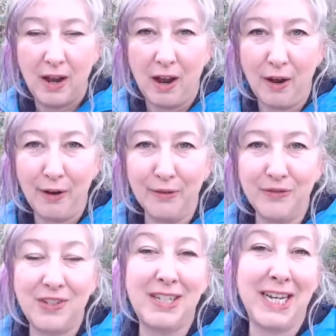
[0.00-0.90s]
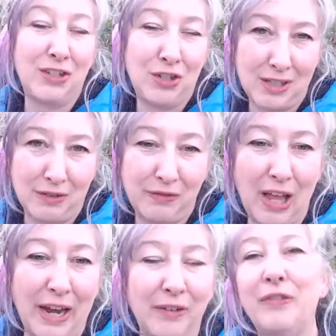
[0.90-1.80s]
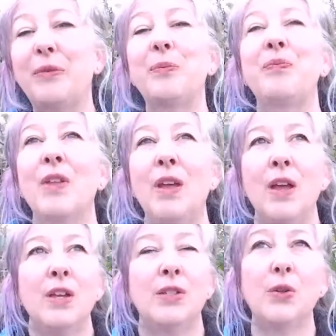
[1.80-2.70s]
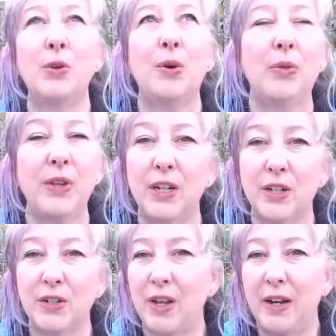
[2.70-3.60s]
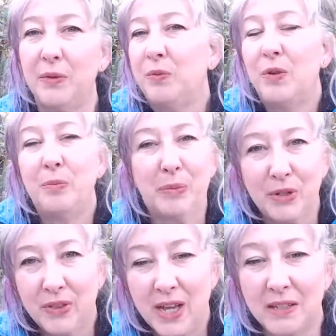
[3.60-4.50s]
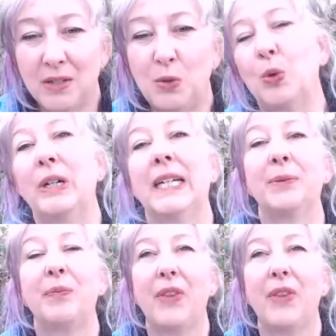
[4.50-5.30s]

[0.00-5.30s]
of stages of life. So throughout the years, I remembered that story,